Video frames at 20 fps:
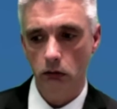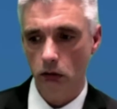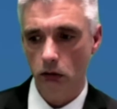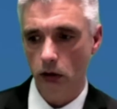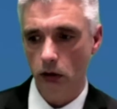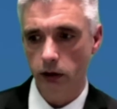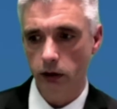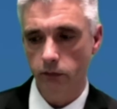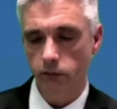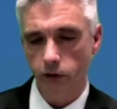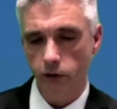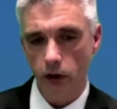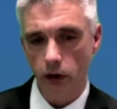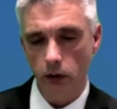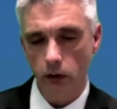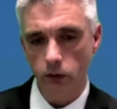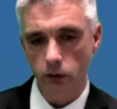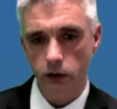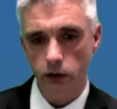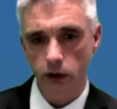I didn't feel
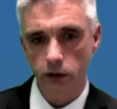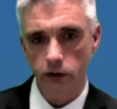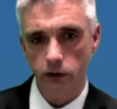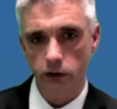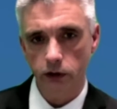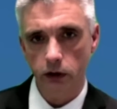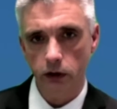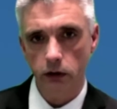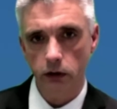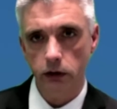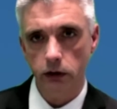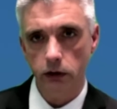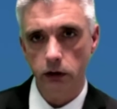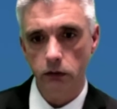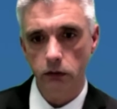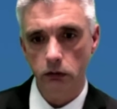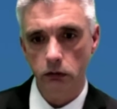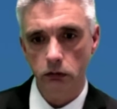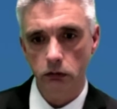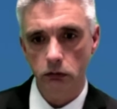it was necessary to
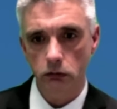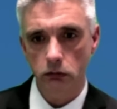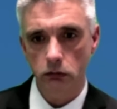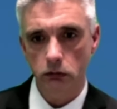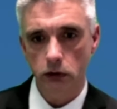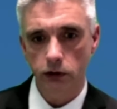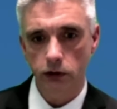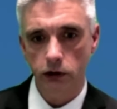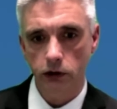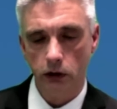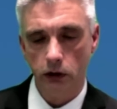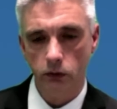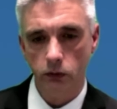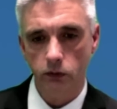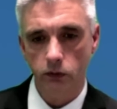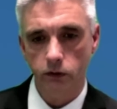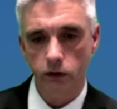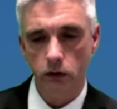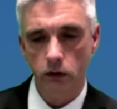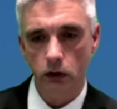discuss with
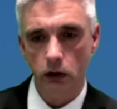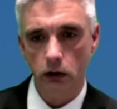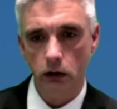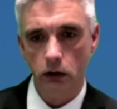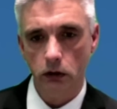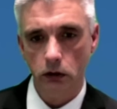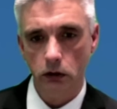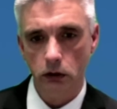Phil Clark.